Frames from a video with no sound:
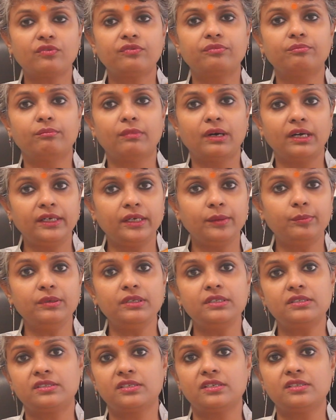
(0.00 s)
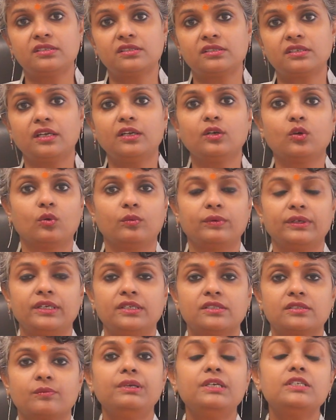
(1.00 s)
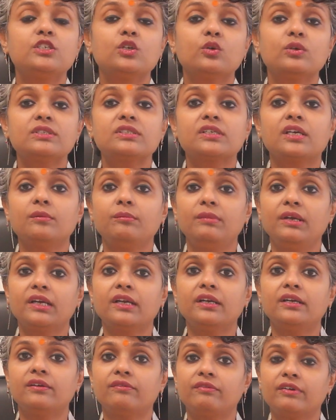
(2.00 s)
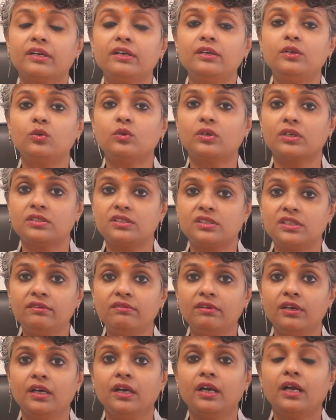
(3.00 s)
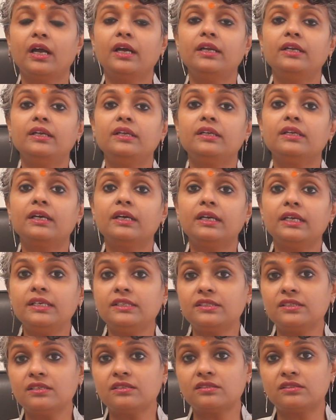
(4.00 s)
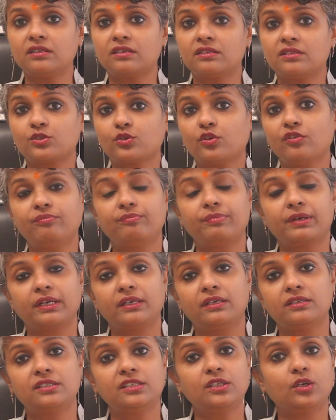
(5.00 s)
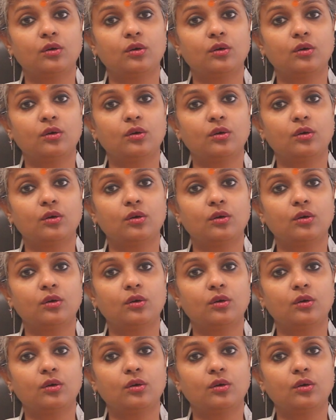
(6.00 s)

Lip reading: of multiple cysts in ovaries. PCOS can make it difficult to conceive and increases the risk of pregnancy